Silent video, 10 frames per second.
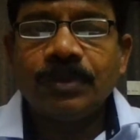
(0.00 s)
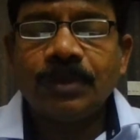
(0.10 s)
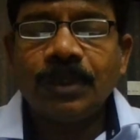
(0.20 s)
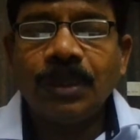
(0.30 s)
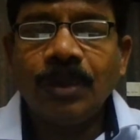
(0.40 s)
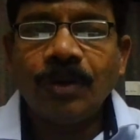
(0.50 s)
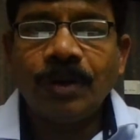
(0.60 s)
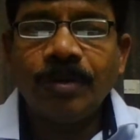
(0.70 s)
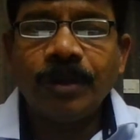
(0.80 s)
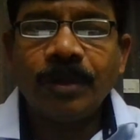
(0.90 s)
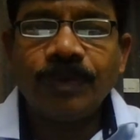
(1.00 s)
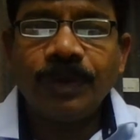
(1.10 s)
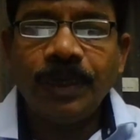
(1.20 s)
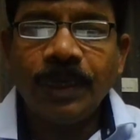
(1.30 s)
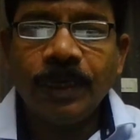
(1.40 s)
The government of
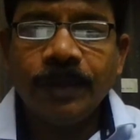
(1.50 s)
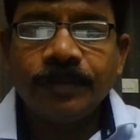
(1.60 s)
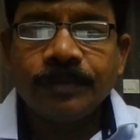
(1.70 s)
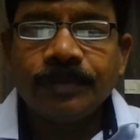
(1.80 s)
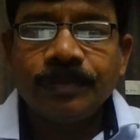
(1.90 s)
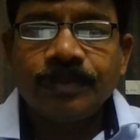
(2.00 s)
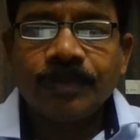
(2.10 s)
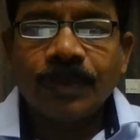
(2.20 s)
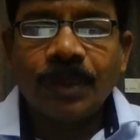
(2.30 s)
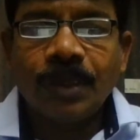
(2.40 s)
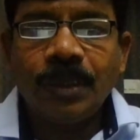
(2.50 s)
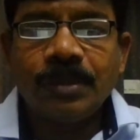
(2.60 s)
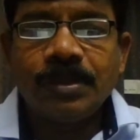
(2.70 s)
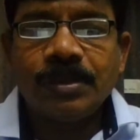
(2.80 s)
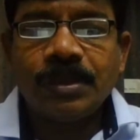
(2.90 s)
India
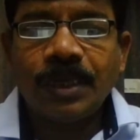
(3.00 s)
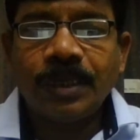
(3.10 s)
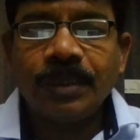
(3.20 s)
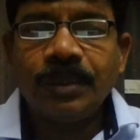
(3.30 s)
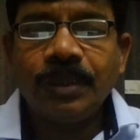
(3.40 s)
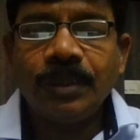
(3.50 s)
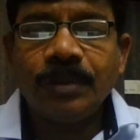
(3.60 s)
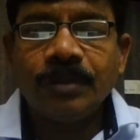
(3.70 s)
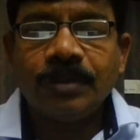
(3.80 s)
is setting the